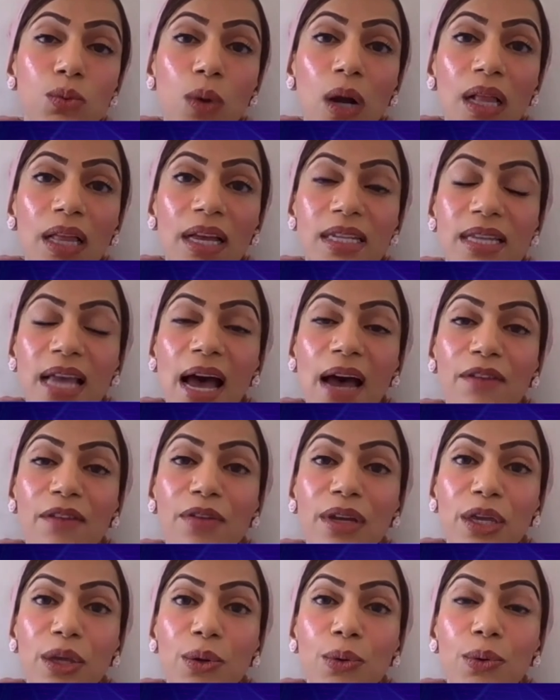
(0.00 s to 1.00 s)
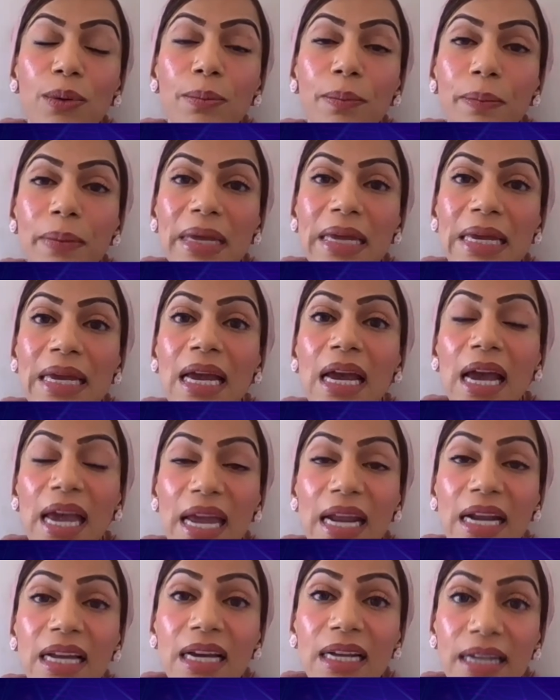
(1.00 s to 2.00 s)
as well as having you be
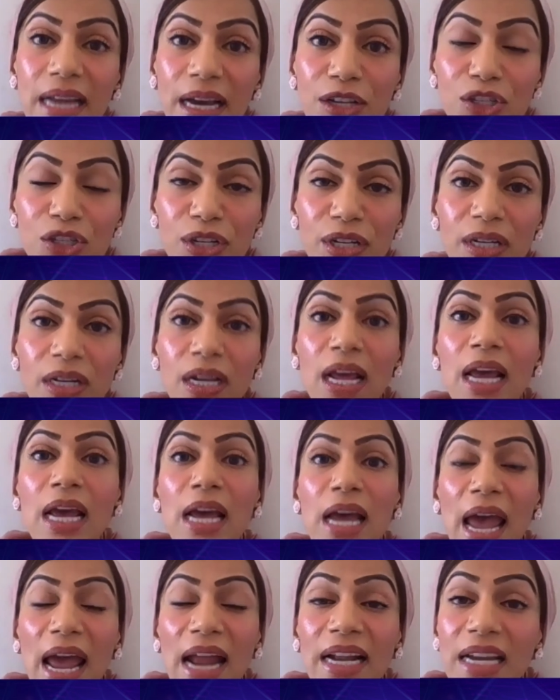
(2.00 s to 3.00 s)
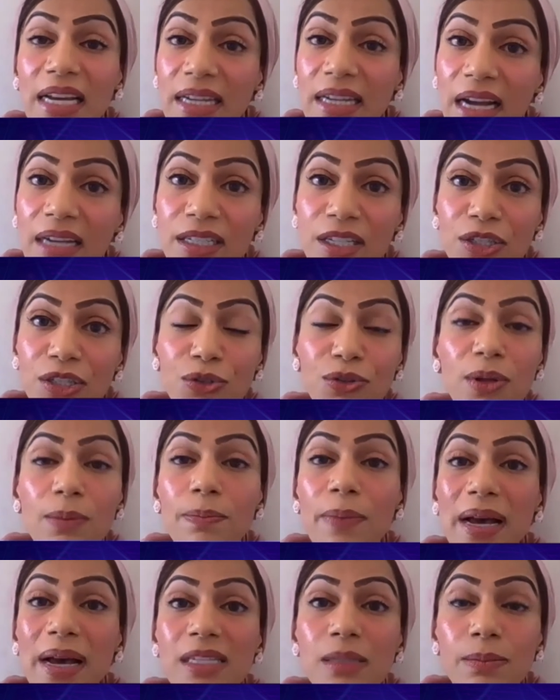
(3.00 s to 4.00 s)
in connection and connected to the
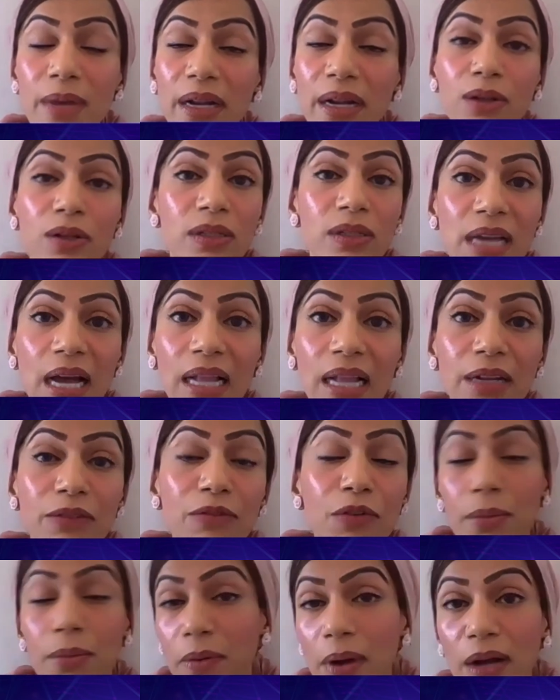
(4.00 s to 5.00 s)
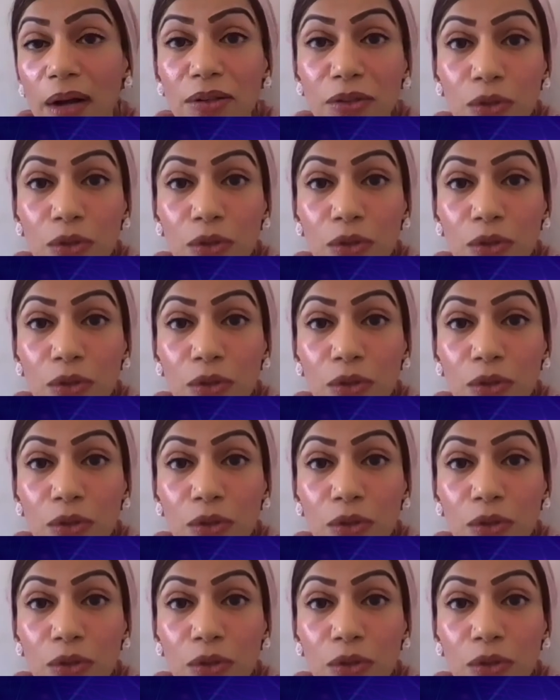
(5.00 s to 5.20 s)
best medical talent from